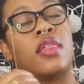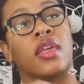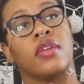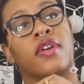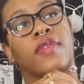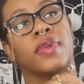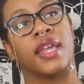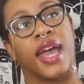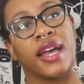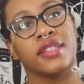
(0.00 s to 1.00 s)
that you have been
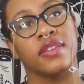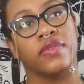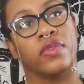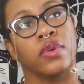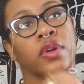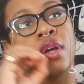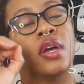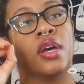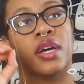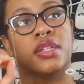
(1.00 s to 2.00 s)
asking for
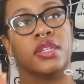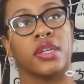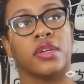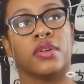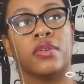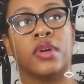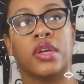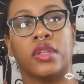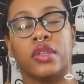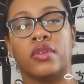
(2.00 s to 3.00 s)
until
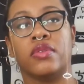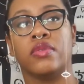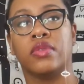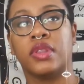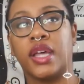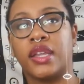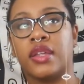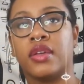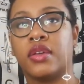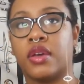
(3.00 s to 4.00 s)
you let
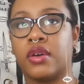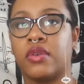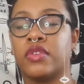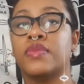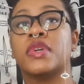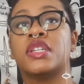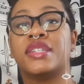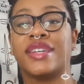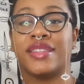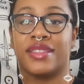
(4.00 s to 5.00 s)
it go. You must
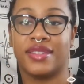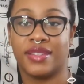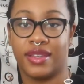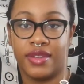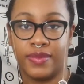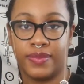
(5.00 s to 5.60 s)
shed the skin.